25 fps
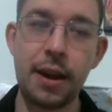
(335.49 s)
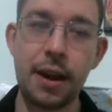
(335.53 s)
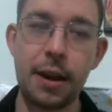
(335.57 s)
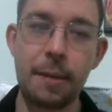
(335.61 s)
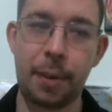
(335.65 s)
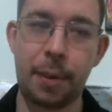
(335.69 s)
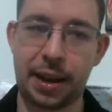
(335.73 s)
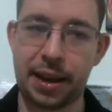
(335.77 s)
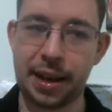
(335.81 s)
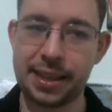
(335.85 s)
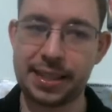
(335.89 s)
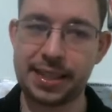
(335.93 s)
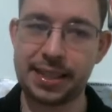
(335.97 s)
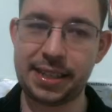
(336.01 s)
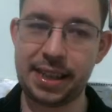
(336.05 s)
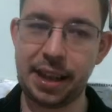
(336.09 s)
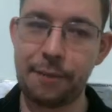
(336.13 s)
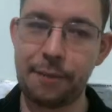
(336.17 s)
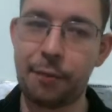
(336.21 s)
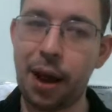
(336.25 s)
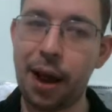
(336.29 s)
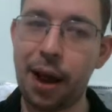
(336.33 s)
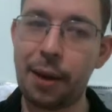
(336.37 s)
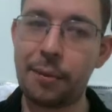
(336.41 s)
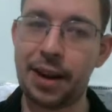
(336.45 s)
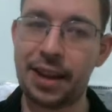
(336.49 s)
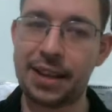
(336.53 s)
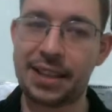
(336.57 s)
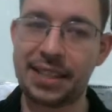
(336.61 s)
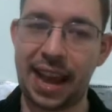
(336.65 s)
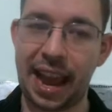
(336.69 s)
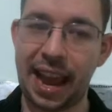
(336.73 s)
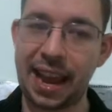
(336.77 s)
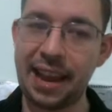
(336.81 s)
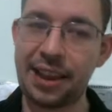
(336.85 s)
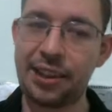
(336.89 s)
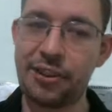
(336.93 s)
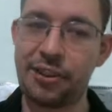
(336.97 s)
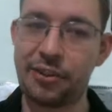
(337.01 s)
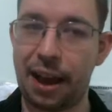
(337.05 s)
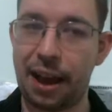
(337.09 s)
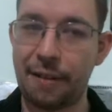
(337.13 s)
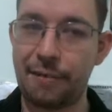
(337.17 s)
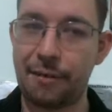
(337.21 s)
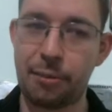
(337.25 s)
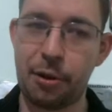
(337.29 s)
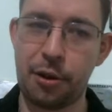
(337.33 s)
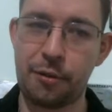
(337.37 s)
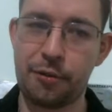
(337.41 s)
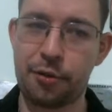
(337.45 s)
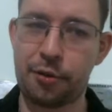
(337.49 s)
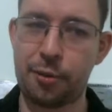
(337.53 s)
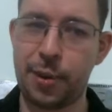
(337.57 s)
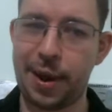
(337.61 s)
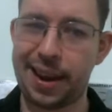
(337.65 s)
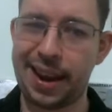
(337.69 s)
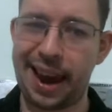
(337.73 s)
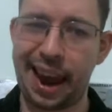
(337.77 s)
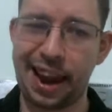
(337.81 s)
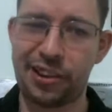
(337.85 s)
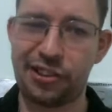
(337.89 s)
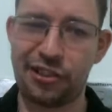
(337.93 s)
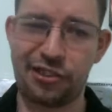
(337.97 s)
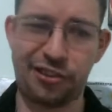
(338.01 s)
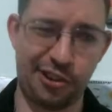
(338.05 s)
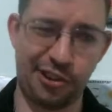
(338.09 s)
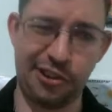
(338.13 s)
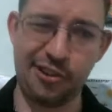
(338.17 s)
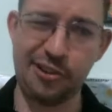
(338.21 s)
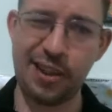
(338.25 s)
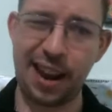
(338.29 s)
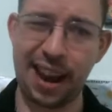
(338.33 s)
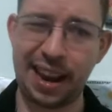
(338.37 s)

Because if white were to take, you'd have a move queen h2,